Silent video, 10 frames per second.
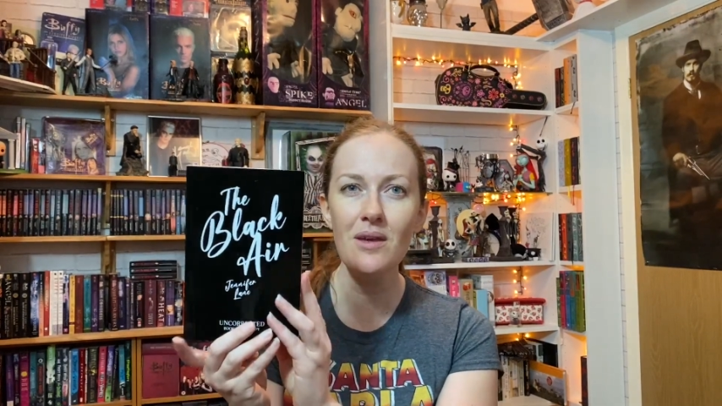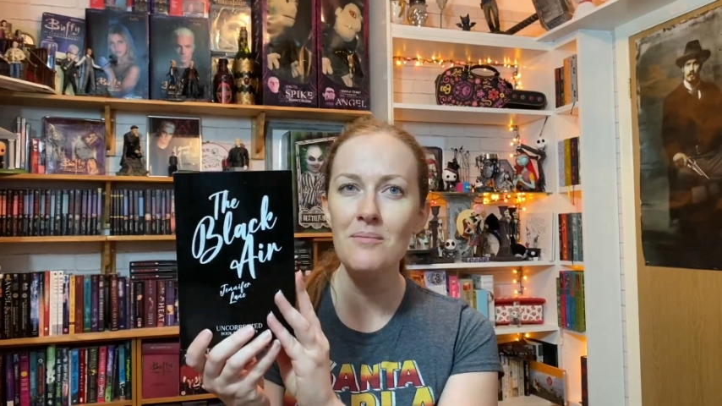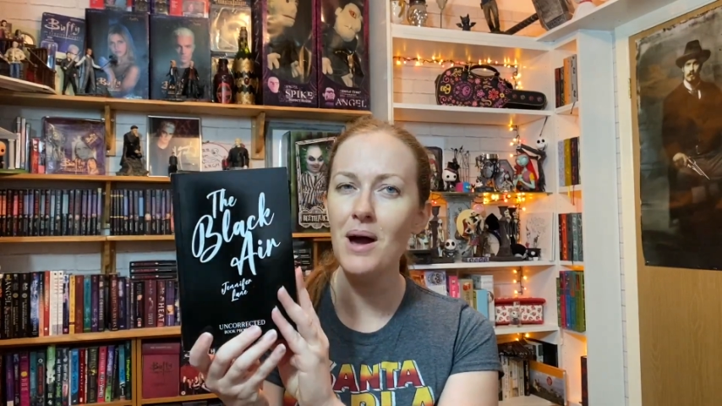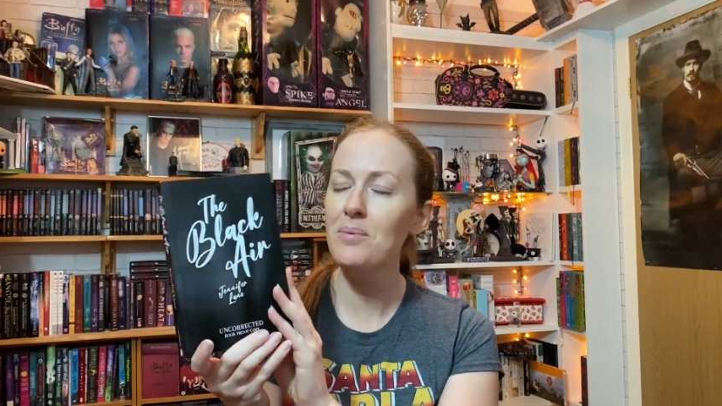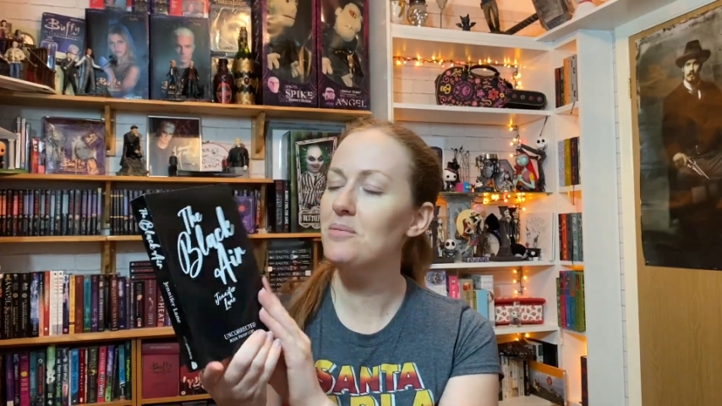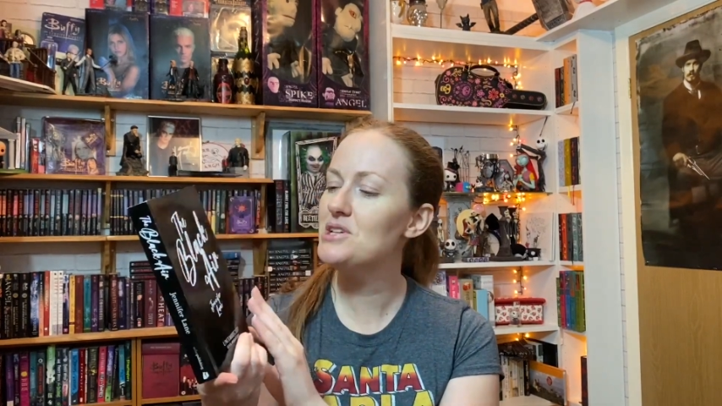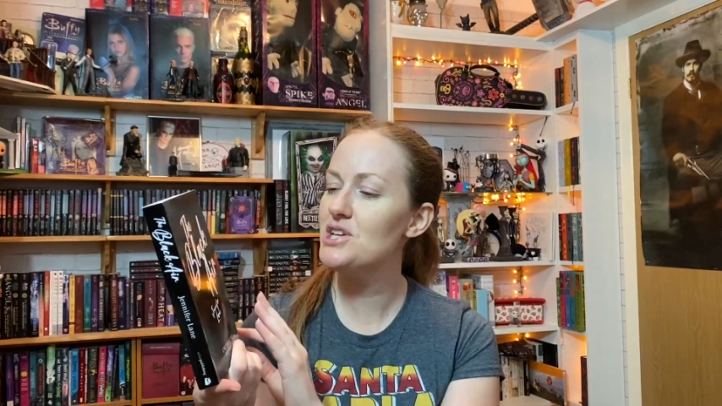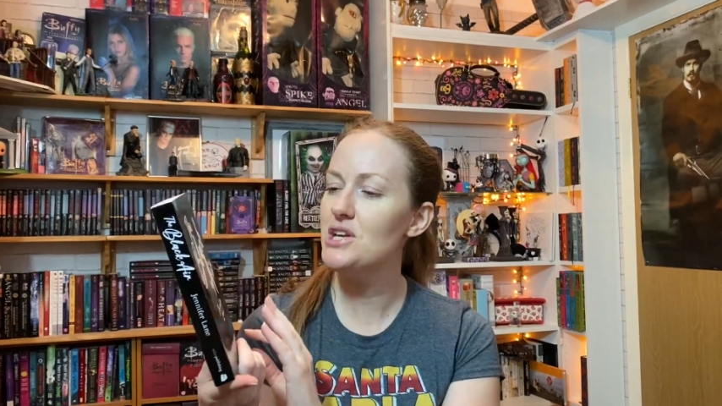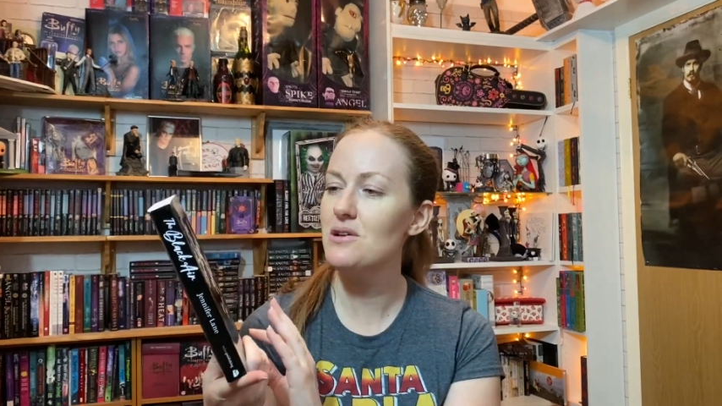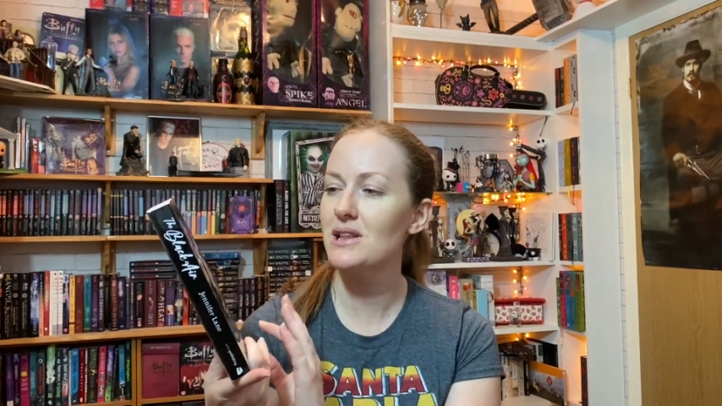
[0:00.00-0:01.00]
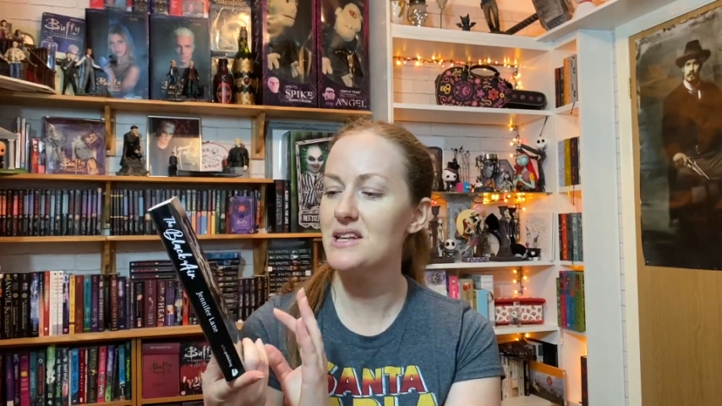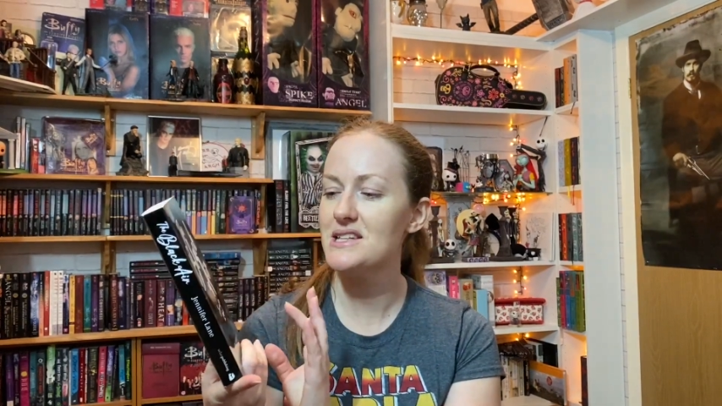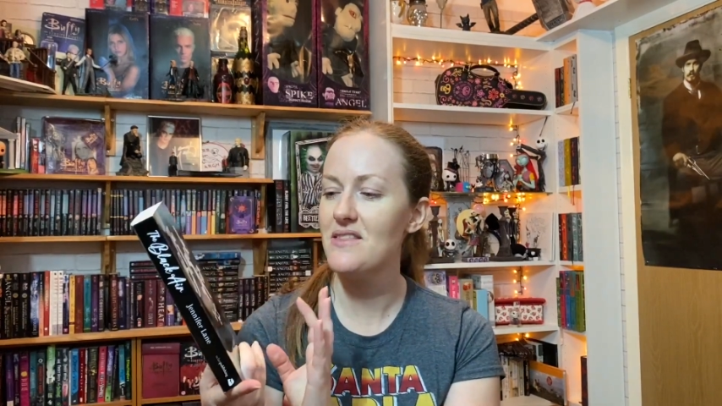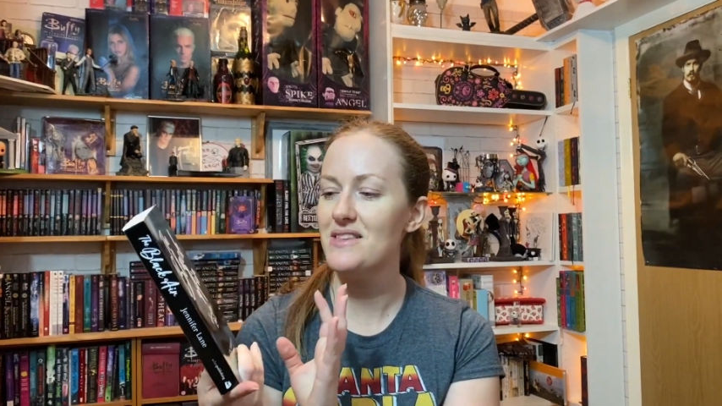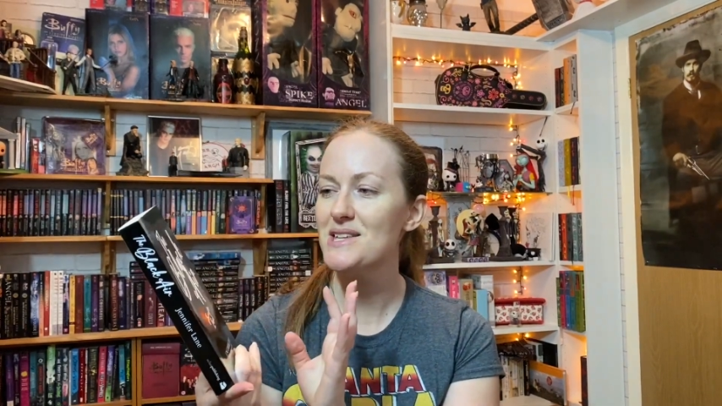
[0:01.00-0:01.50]
My publisher UClan
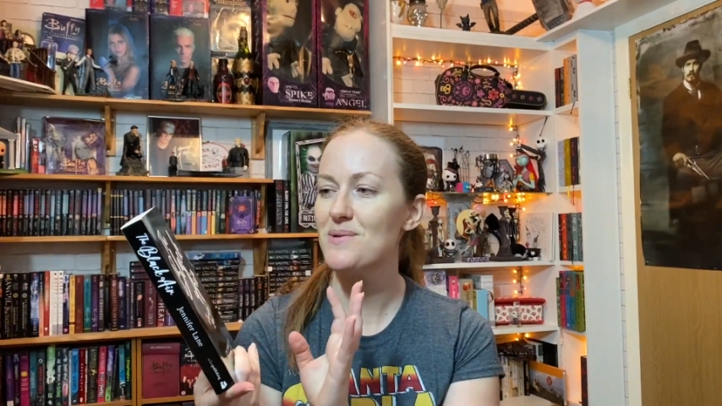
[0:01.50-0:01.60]
sent this